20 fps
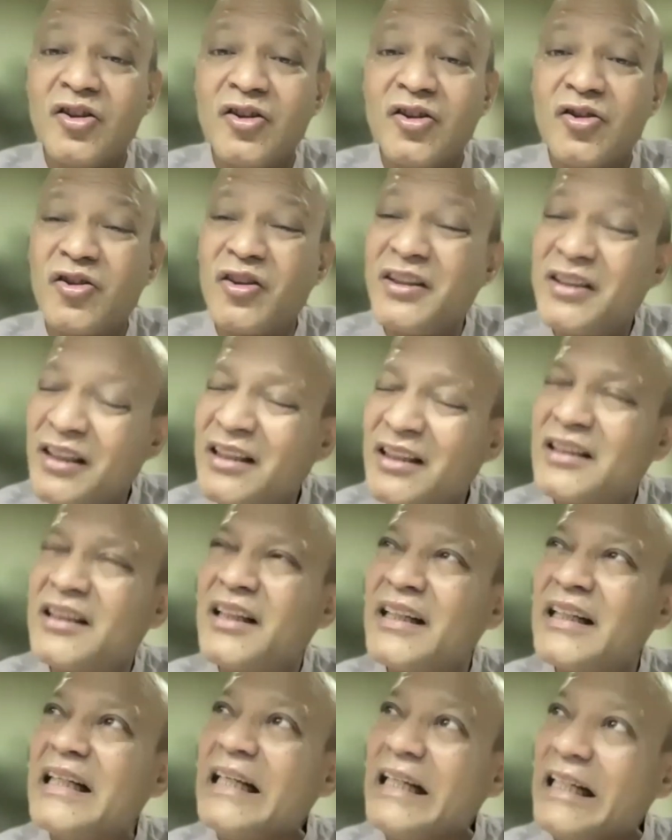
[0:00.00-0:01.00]
So is it
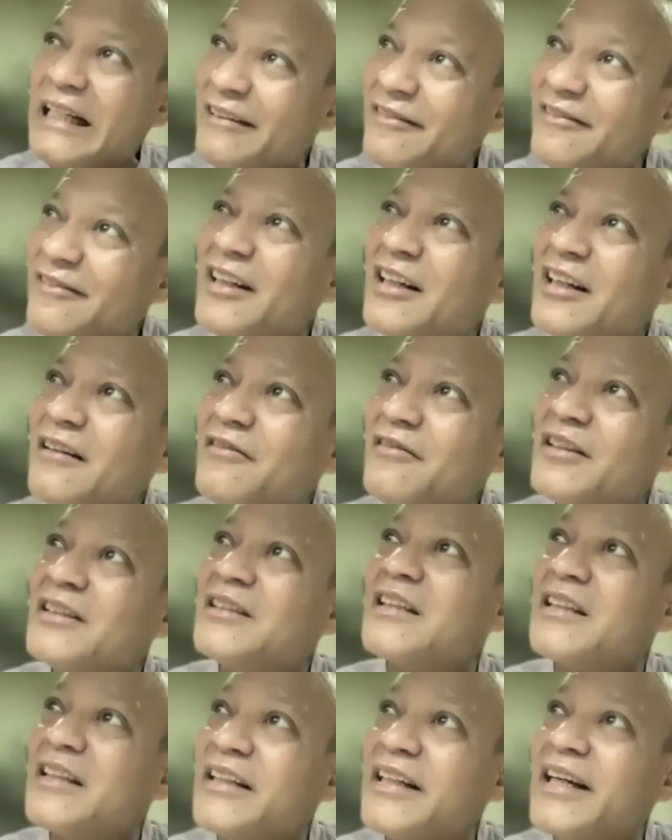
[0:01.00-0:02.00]
the event
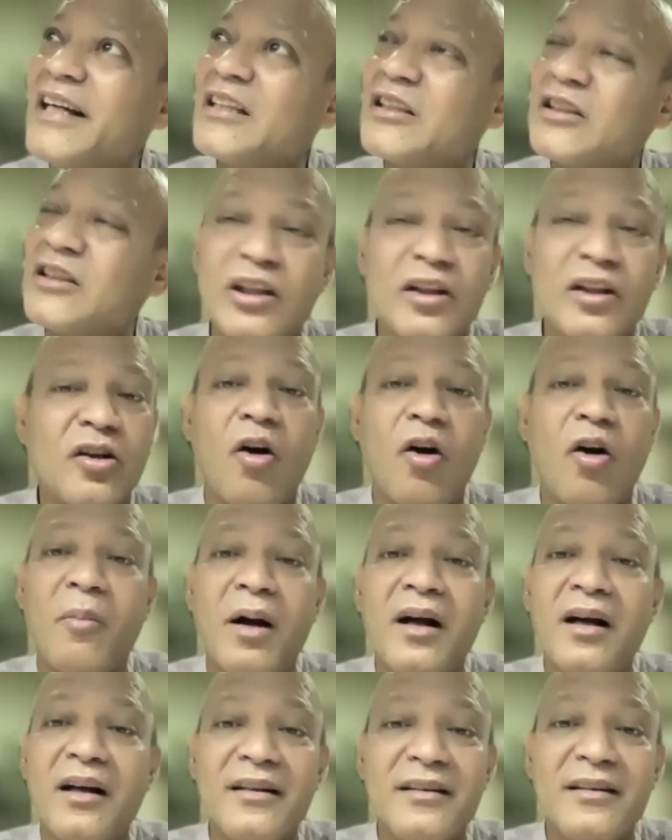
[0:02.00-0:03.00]
which creates the
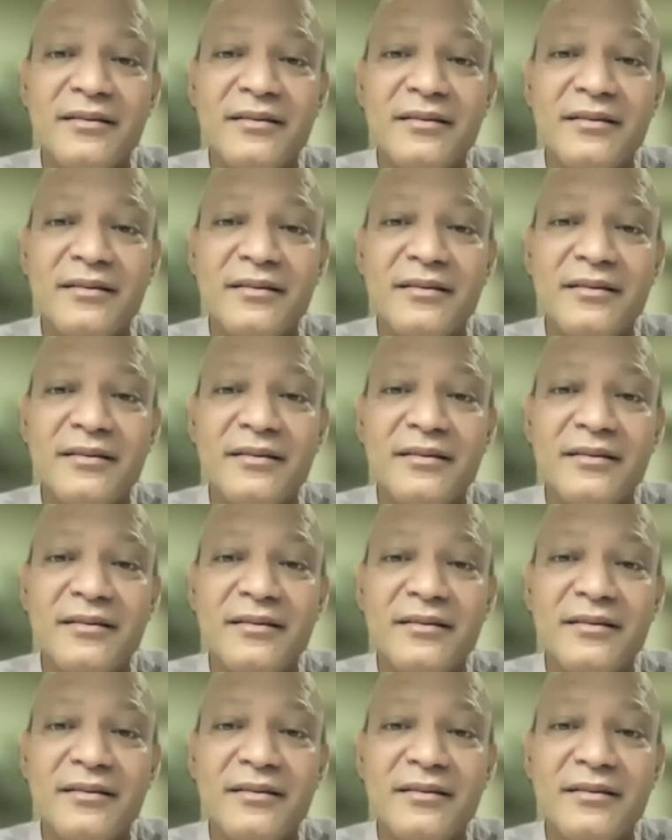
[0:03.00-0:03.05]
trauma?